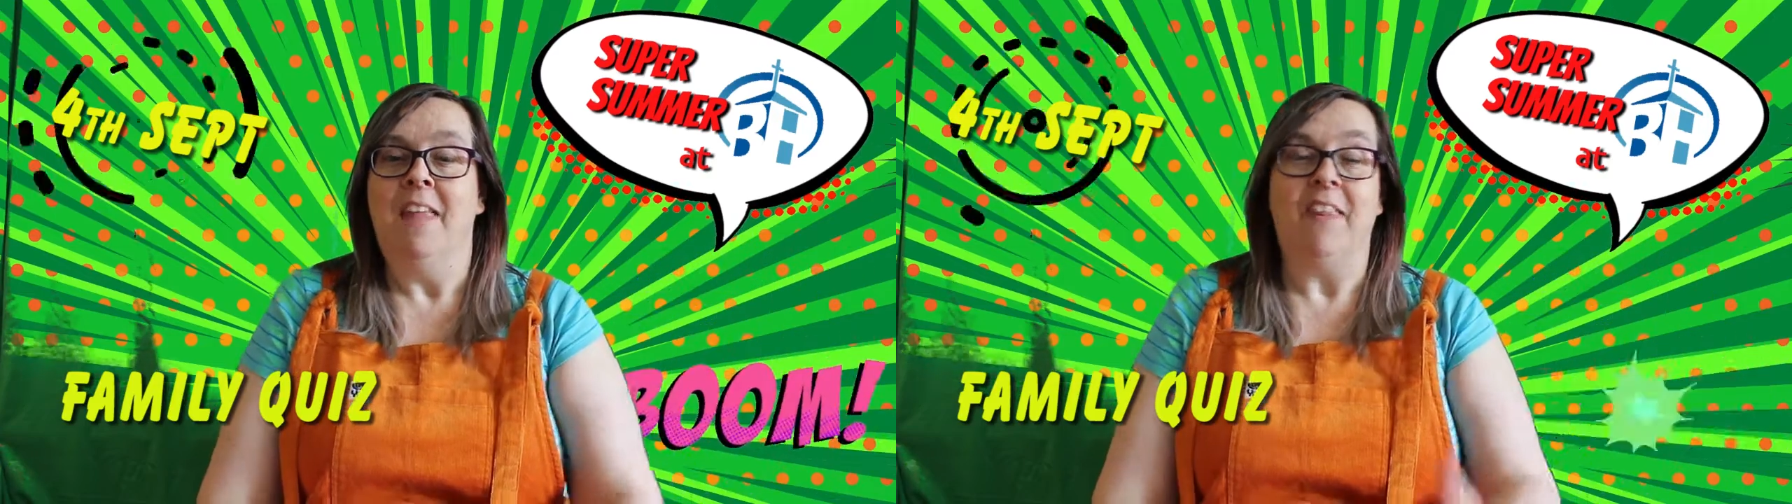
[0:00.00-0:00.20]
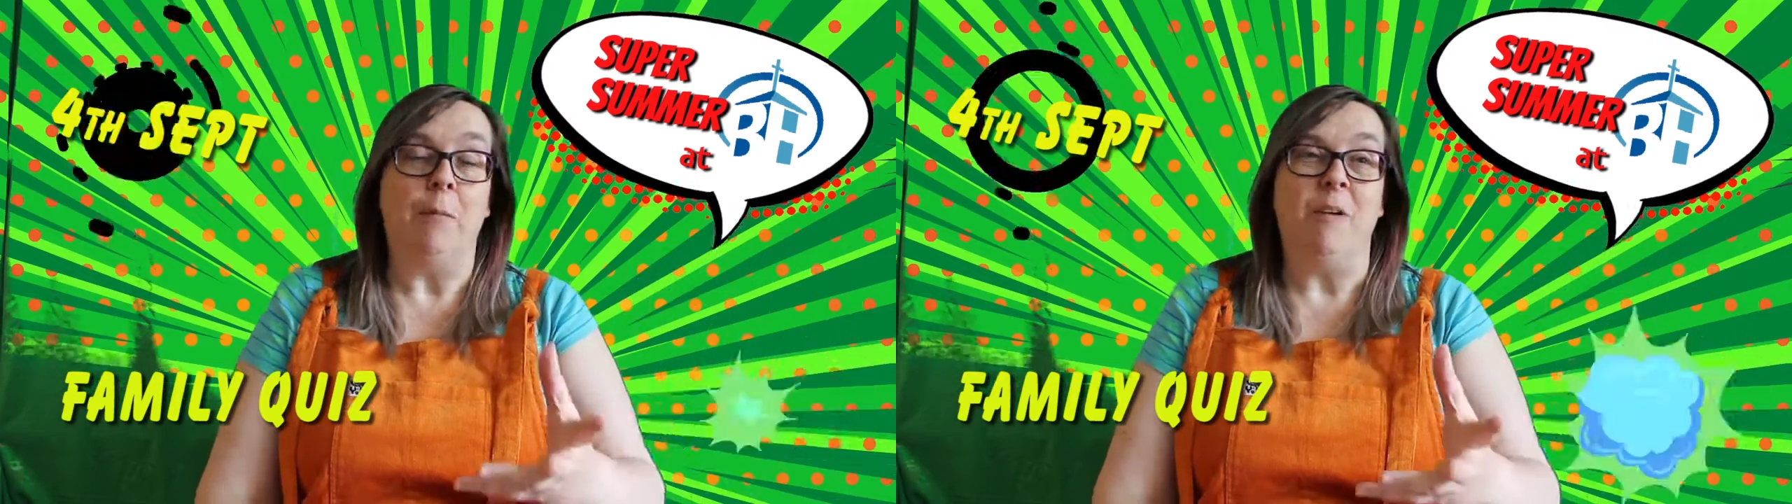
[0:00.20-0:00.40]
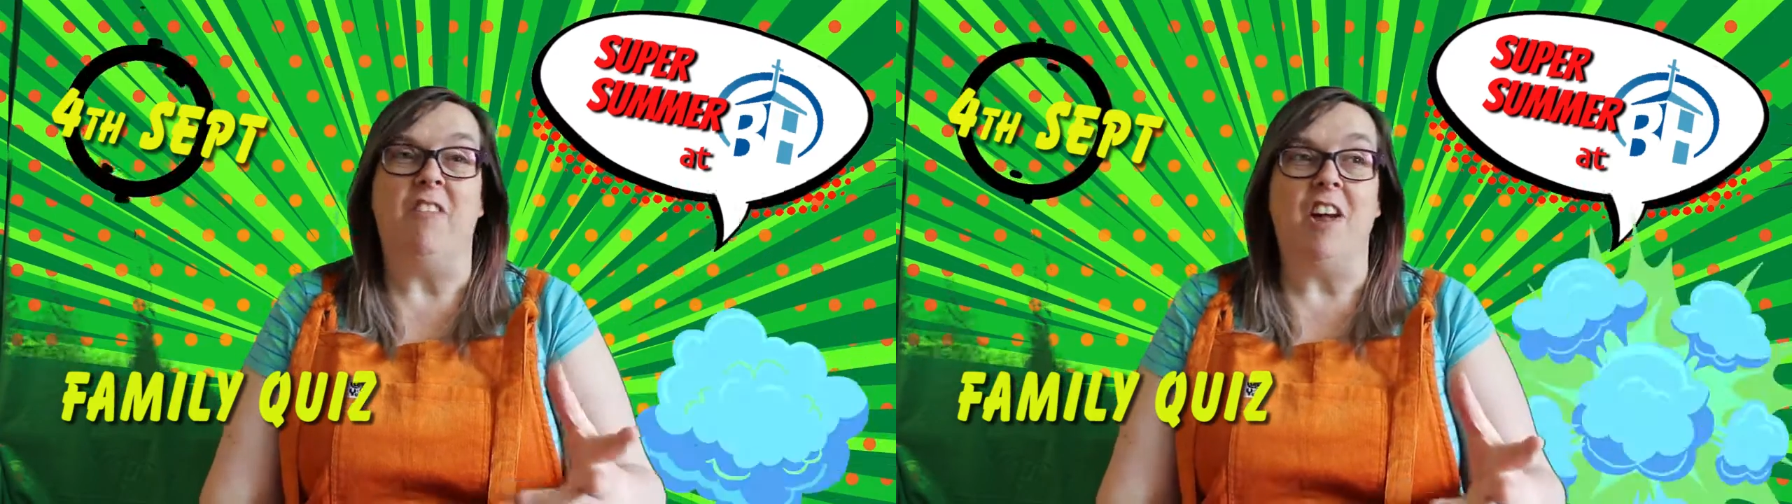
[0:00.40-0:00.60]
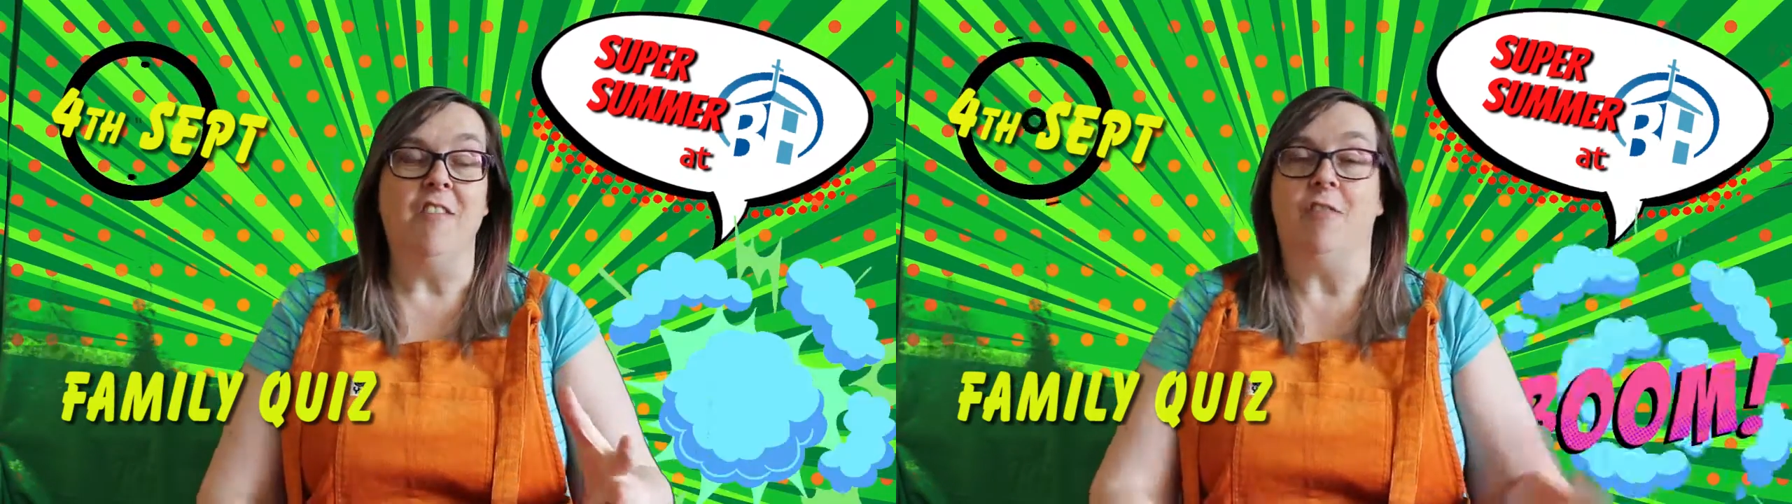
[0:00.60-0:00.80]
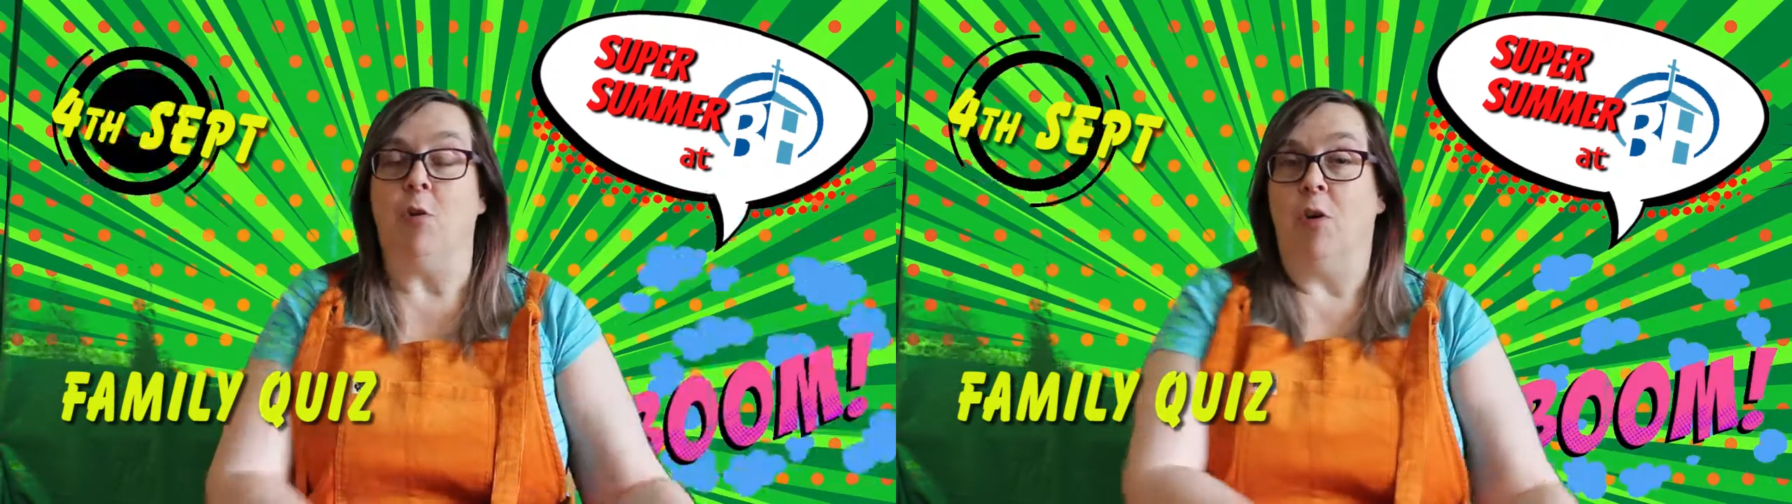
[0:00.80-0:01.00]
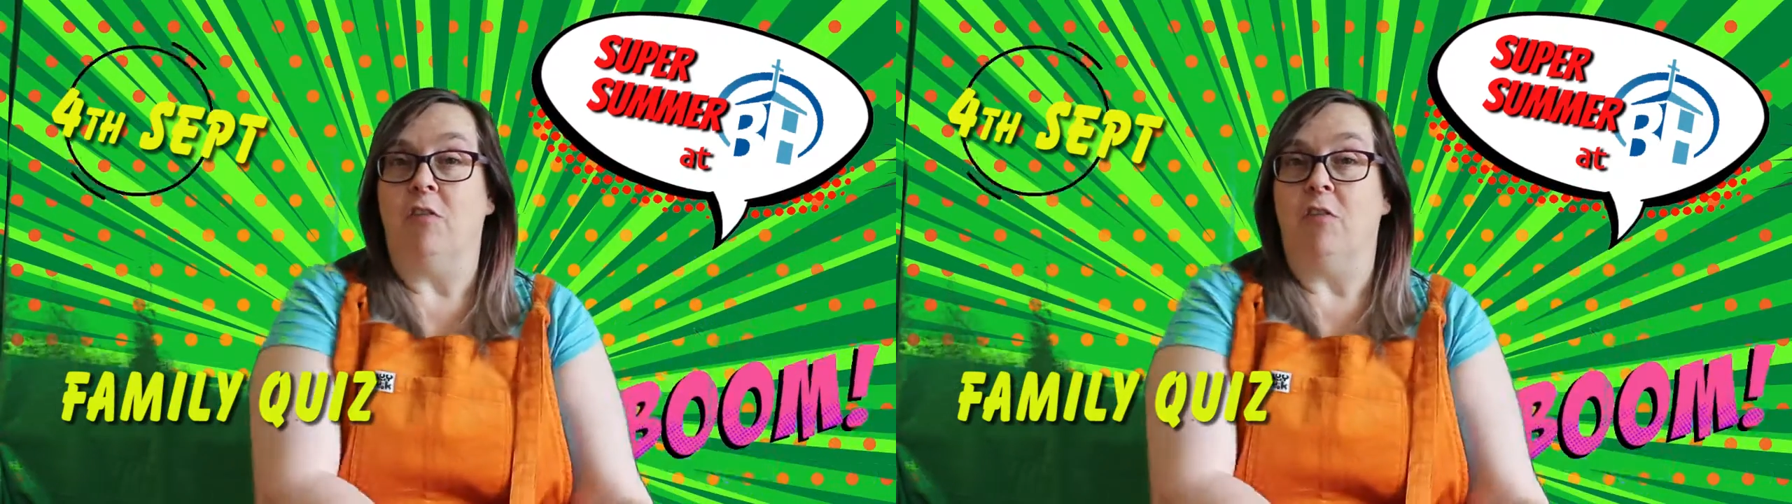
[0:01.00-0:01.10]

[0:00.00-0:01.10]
That'll be fun for,